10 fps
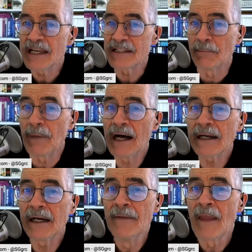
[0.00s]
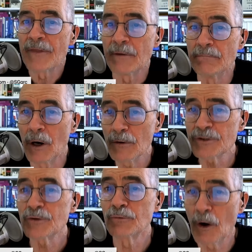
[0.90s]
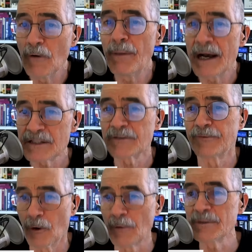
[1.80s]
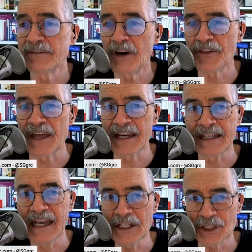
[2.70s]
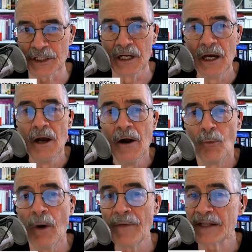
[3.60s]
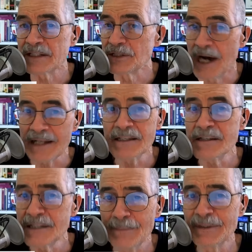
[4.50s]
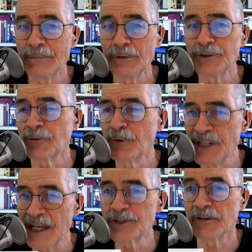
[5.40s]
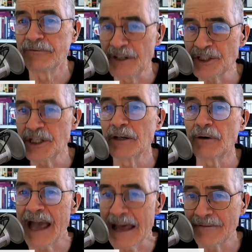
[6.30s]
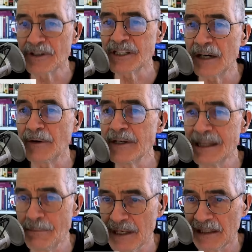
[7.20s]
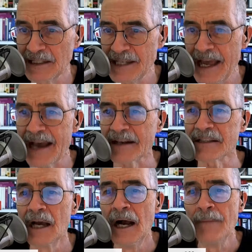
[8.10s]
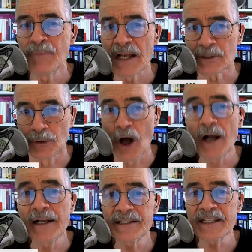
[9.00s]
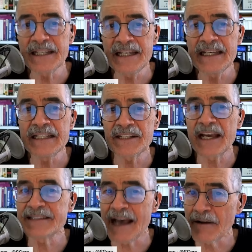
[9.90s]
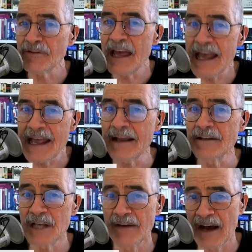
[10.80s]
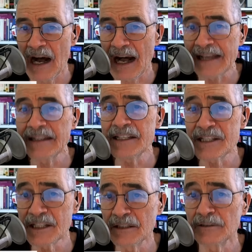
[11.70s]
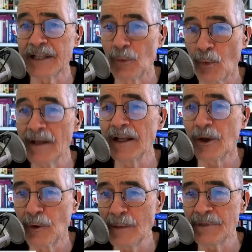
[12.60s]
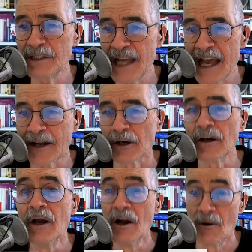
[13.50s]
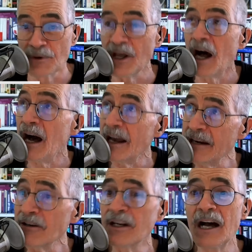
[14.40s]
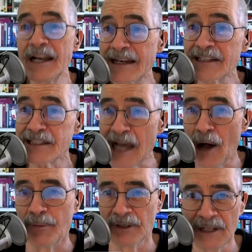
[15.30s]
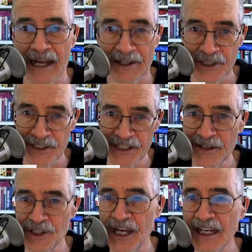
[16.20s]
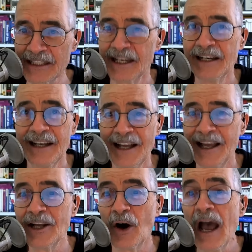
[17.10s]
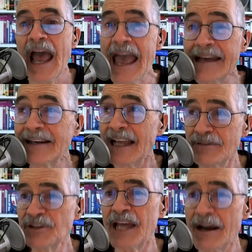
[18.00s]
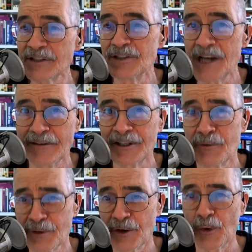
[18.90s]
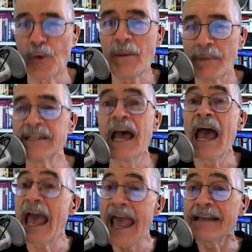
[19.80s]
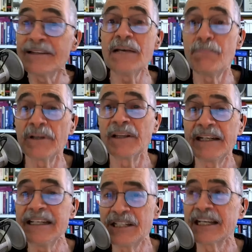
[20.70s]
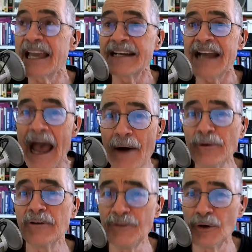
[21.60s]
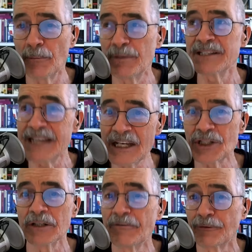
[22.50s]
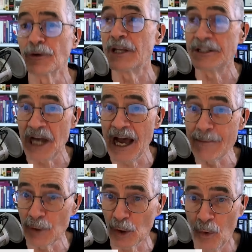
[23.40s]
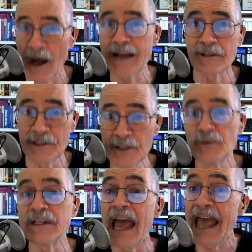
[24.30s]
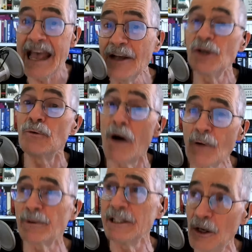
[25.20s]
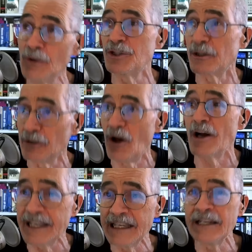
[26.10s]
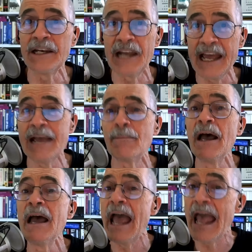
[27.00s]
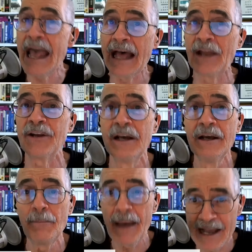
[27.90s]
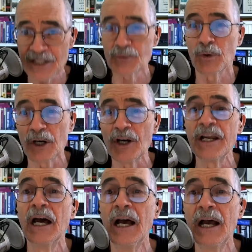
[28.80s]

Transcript: is among the most robust forms of authentication, one that's not susceptible to credential phishing or adversary-in-the-middle attacks. As long as the key stays out of the hands of a highly skilled and well-equipped attacker with a hot air gun and a scalpel, I'll just interject, you know, and eleven thousand dollars worth of equipment, and the ability to get it out of your possession for the time required to do it, and who already knows your login name and password,